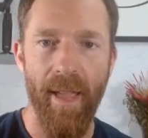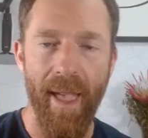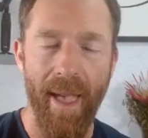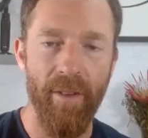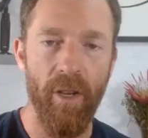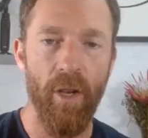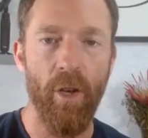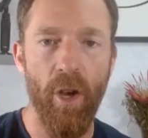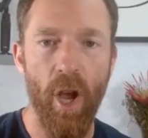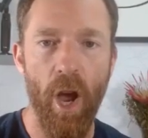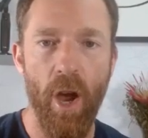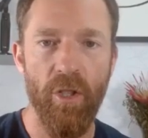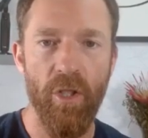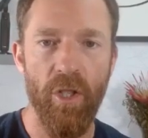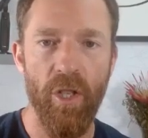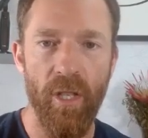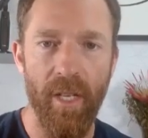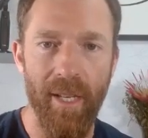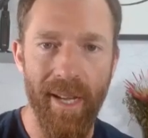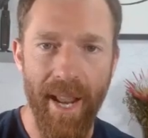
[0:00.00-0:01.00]
having a
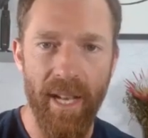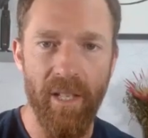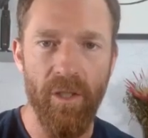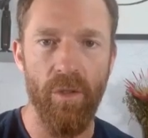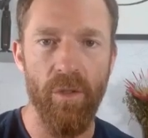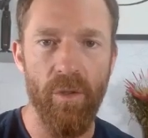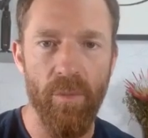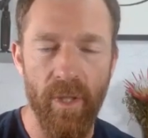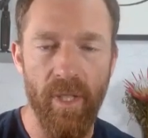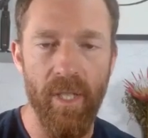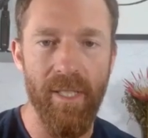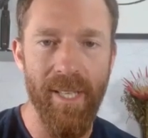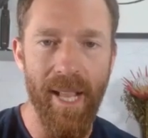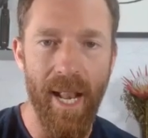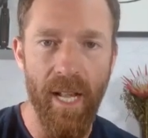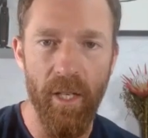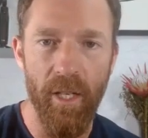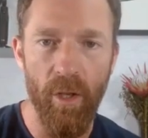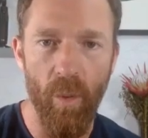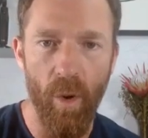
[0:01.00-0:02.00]
coach in the nets who's busy
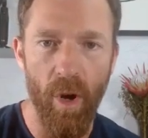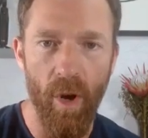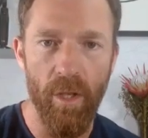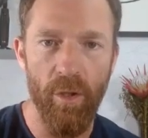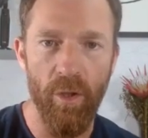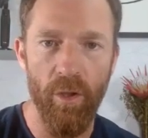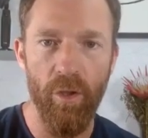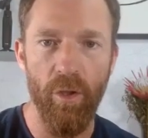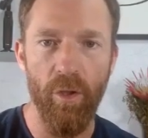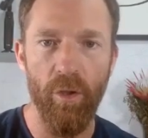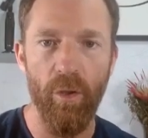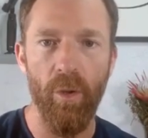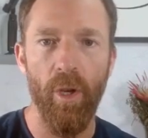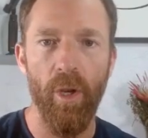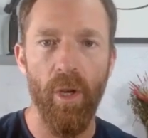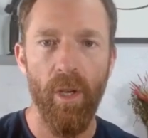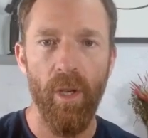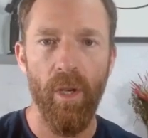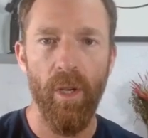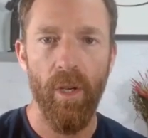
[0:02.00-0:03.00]
telling you what to do
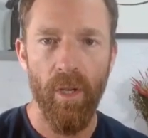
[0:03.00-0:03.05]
